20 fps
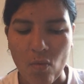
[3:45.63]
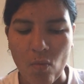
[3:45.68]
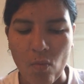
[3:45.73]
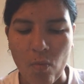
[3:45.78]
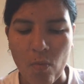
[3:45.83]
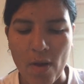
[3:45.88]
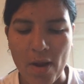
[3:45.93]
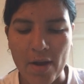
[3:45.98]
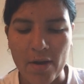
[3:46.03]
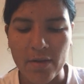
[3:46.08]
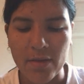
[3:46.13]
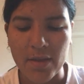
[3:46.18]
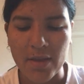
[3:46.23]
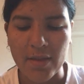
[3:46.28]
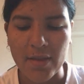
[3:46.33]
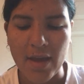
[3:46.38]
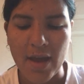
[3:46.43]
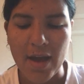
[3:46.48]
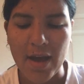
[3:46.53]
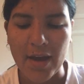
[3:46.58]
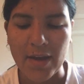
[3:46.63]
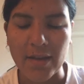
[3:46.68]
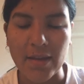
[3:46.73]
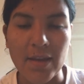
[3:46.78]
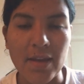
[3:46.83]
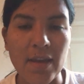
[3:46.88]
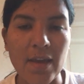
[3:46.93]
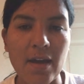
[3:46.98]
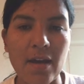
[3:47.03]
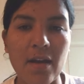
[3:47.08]
Where did that
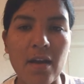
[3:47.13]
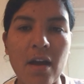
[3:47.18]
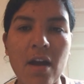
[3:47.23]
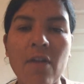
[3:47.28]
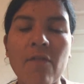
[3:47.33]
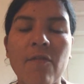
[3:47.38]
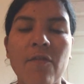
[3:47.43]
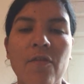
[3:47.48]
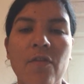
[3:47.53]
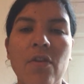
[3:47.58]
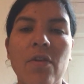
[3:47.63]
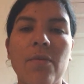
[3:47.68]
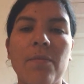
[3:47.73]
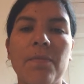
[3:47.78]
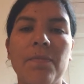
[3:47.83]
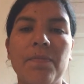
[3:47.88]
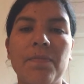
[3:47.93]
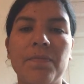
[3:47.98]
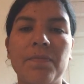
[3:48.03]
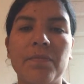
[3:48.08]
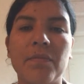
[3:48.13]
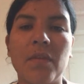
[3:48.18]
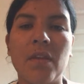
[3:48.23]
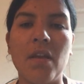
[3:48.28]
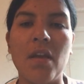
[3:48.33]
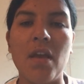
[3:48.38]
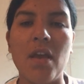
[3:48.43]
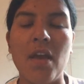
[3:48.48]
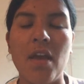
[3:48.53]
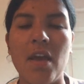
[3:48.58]
idea come from?
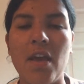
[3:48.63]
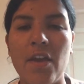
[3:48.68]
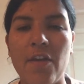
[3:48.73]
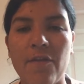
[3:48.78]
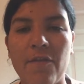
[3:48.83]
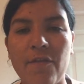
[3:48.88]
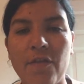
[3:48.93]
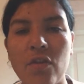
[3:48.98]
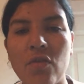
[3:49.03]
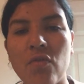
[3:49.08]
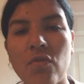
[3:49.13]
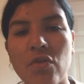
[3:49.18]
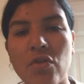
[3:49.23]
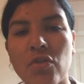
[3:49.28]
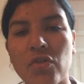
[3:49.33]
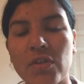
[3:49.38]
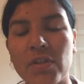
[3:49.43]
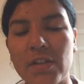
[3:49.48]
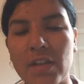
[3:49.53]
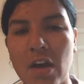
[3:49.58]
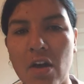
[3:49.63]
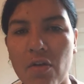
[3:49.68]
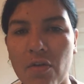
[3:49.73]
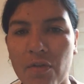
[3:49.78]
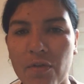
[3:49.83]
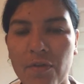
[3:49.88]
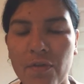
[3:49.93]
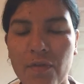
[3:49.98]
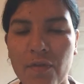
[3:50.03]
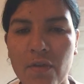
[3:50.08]
If you
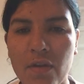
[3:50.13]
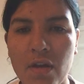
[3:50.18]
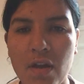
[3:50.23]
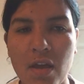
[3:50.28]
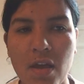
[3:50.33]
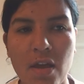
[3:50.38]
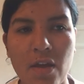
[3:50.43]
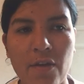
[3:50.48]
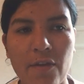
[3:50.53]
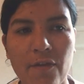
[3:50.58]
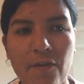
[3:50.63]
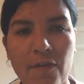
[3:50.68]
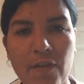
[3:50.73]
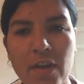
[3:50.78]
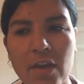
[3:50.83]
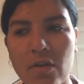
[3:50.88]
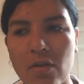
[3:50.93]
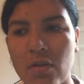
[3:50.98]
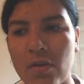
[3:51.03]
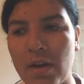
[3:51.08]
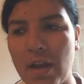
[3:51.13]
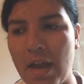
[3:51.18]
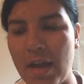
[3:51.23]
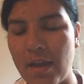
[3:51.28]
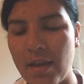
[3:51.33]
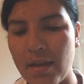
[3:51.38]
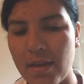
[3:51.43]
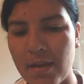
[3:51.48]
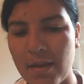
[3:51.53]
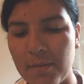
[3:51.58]
yourself feel
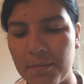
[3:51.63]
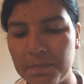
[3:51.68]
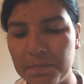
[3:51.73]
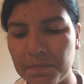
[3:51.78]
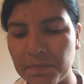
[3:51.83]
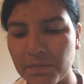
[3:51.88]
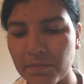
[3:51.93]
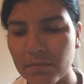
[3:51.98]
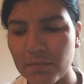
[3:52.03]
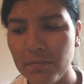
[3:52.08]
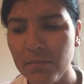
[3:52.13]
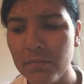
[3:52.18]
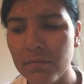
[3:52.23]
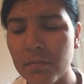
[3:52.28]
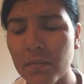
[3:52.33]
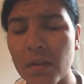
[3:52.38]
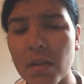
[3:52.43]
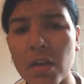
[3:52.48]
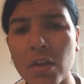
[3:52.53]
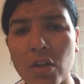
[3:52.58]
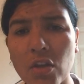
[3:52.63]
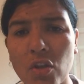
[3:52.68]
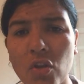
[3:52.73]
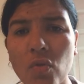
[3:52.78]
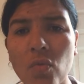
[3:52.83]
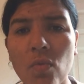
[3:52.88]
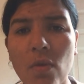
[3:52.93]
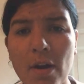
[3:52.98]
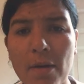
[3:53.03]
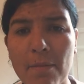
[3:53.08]
like
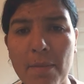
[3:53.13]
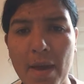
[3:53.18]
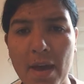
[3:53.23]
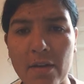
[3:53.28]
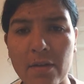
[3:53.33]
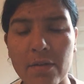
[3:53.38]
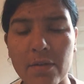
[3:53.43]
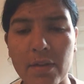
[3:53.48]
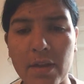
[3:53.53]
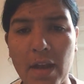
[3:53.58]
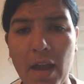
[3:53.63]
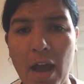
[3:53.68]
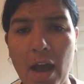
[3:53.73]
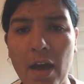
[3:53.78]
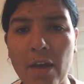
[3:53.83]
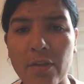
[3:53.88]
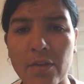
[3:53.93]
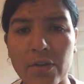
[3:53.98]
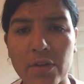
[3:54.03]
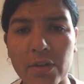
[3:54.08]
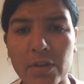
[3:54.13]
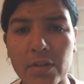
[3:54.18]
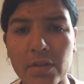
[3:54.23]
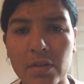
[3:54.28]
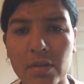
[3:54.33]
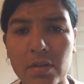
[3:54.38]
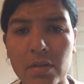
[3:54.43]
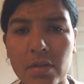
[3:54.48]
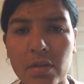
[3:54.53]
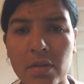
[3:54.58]
you are better than
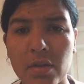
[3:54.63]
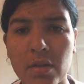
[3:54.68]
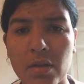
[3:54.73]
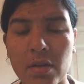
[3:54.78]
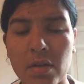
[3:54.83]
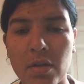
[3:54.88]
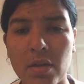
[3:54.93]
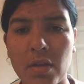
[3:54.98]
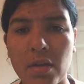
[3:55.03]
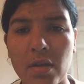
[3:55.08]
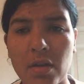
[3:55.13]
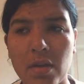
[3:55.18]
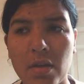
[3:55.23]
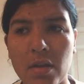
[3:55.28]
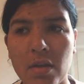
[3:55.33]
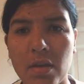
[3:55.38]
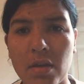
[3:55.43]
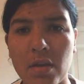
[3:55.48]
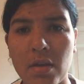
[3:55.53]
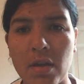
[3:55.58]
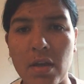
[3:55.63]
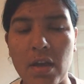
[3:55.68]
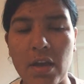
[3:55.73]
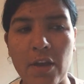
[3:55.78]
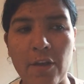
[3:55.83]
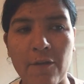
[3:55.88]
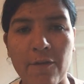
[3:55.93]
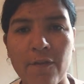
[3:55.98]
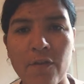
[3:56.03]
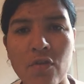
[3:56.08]
others,
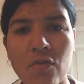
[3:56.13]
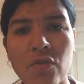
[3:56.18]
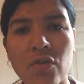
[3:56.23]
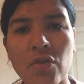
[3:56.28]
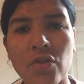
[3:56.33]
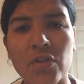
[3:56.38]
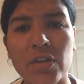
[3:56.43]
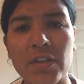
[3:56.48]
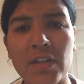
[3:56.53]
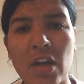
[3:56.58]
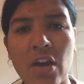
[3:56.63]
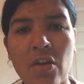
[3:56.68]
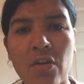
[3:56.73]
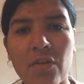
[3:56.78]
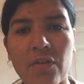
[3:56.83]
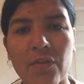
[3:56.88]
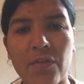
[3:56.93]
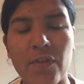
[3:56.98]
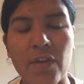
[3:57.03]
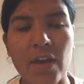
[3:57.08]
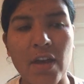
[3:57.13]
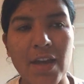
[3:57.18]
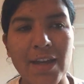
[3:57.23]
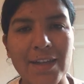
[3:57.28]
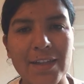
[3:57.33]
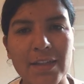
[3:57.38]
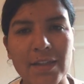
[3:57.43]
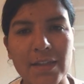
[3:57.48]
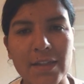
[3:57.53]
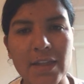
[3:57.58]
if you yourself
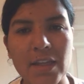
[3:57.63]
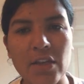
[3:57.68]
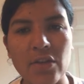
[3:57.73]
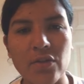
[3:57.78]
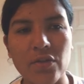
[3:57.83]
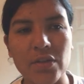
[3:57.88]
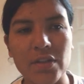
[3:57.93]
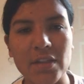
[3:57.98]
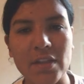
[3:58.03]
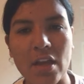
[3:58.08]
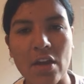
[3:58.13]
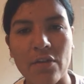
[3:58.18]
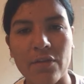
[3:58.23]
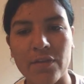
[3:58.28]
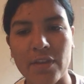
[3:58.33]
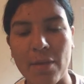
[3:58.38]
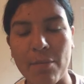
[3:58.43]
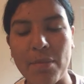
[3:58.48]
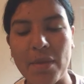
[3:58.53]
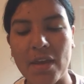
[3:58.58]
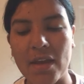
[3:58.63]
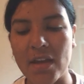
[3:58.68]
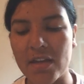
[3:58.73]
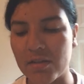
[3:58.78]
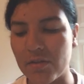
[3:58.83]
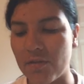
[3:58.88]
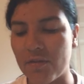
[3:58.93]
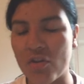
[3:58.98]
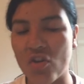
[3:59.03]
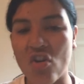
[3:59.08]
see yourself that because
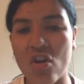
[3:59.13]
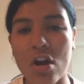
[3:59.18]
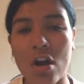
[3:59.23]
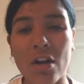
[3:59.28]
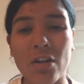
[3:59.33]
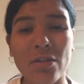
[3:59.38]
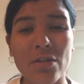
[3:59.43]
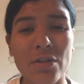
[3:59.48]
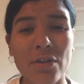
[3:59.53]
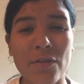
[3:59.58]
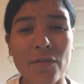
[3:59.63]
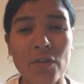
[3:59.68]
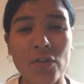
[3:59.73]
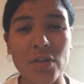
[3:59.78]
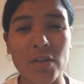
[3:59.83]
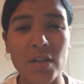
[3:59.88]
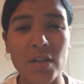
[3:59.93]
of the color of your